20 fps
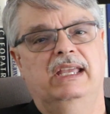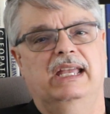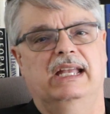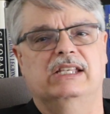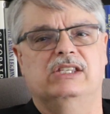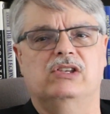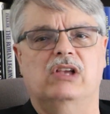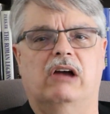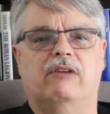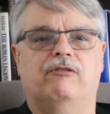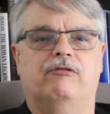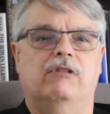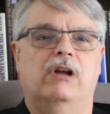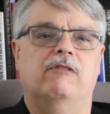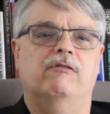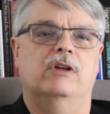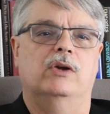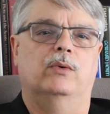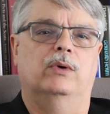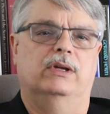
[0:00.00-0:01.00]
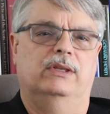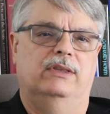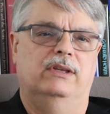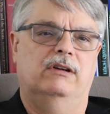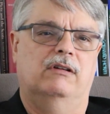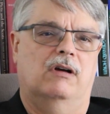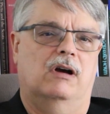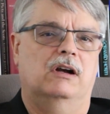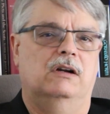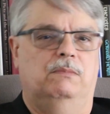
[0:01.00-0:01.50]
It's not for everyone.
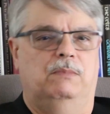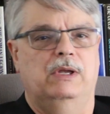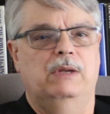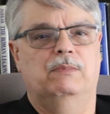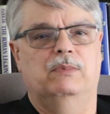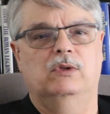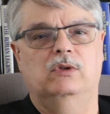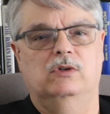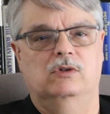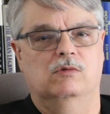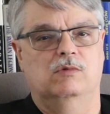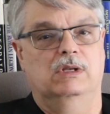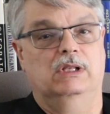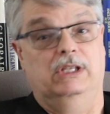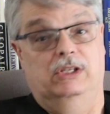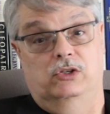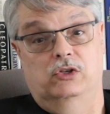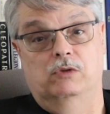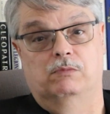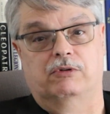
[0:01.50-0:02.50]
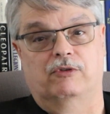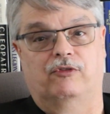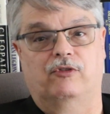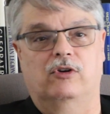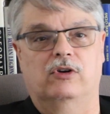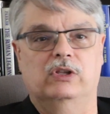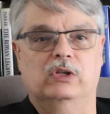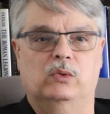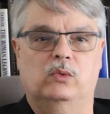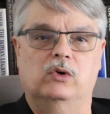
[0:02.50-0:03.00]
There are people who really do
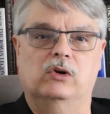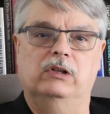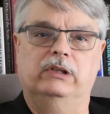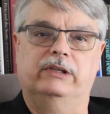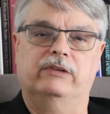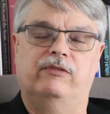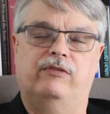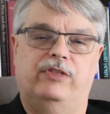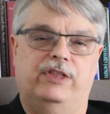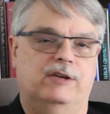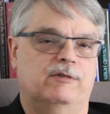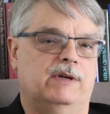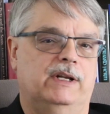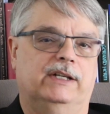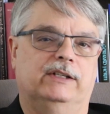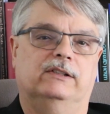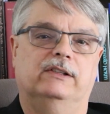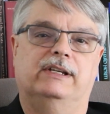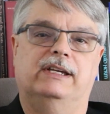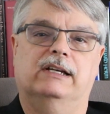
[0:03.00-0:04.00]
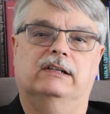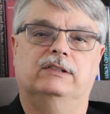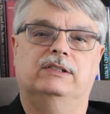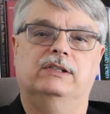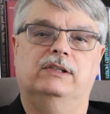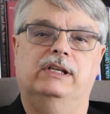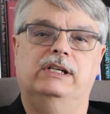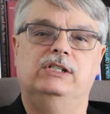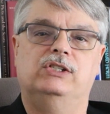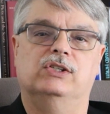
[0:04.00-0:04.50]
prefer the world of theoretical
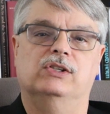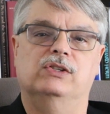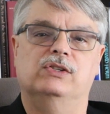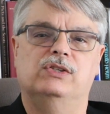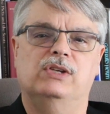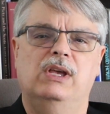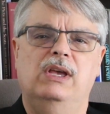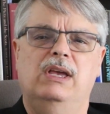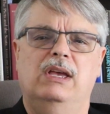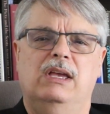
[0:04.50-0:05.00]
calculations,